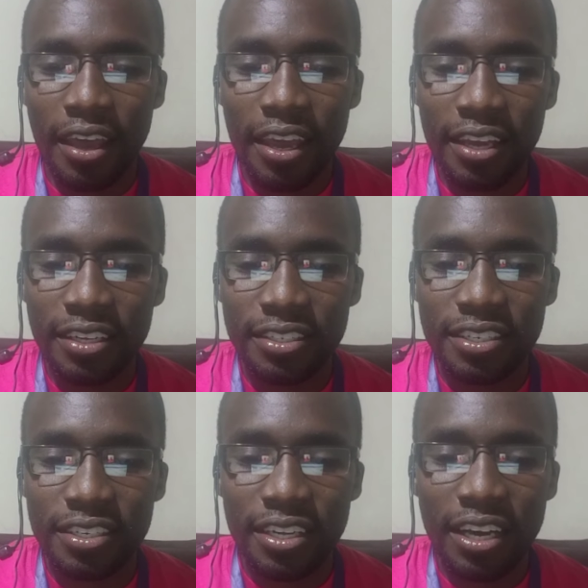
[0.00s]
And
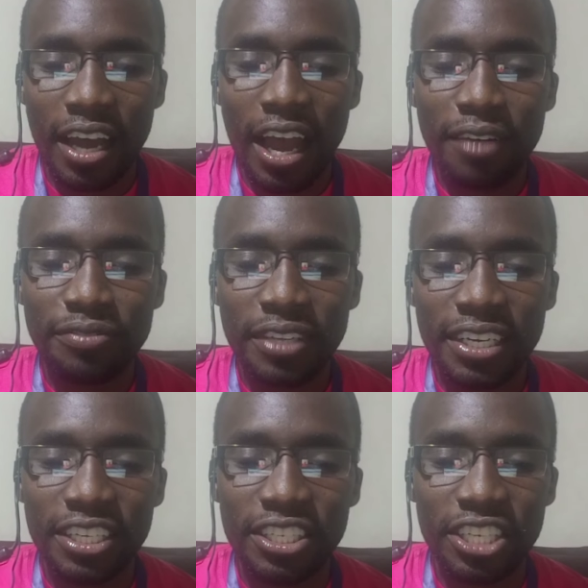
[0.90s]
after
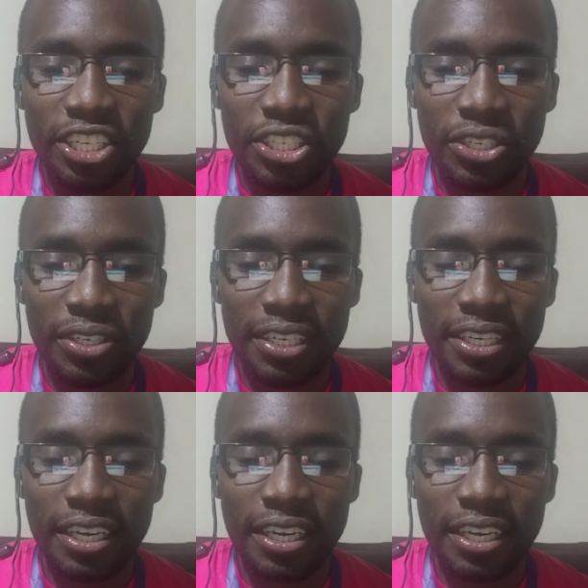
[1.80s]
digestion,